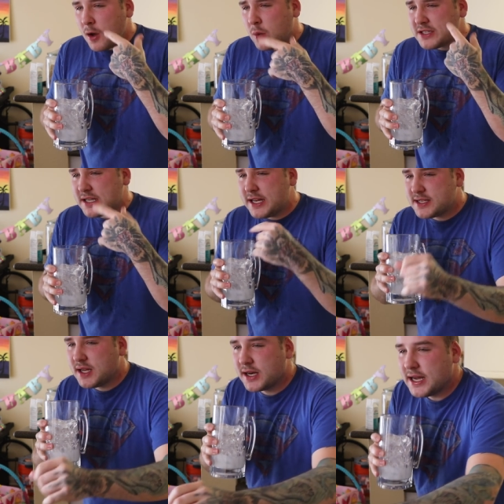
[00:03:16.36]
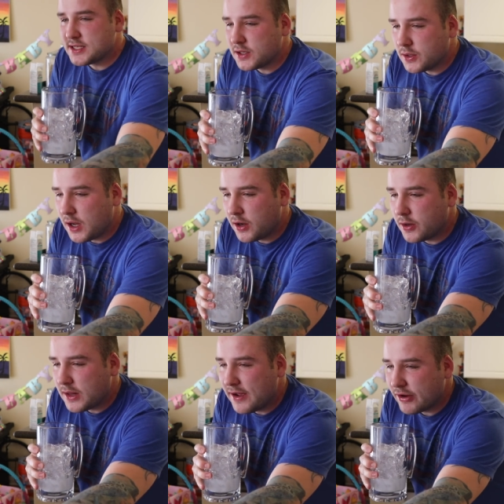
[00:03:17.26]
Once the heat is done, guys, I'll go, I'll
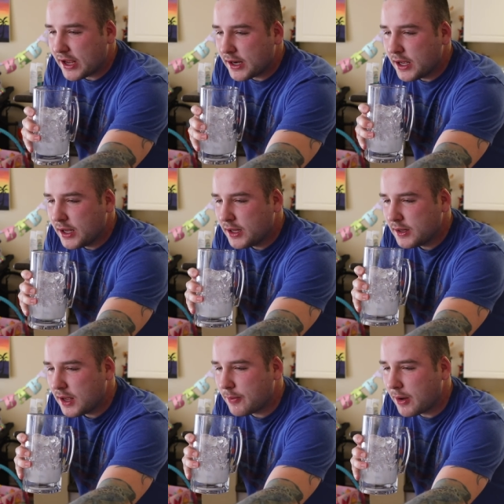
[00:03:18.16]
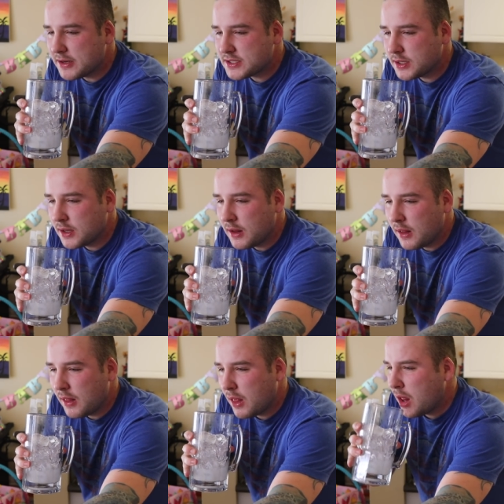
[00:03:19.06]
go live again. I promise.
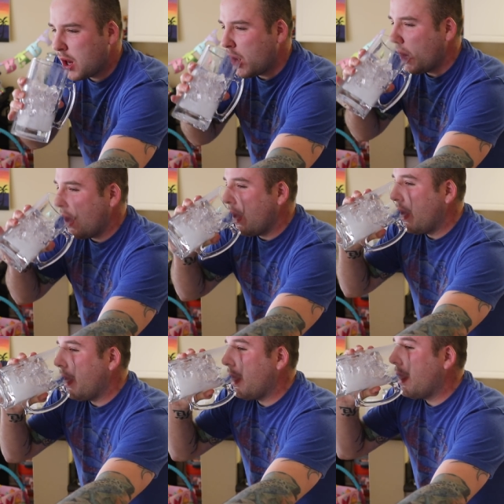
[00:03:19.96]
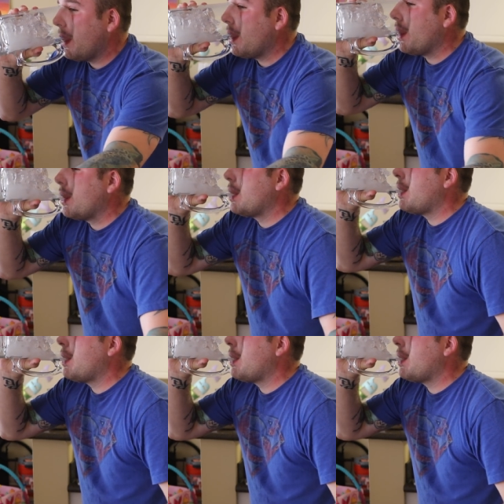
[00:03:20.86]
Kai.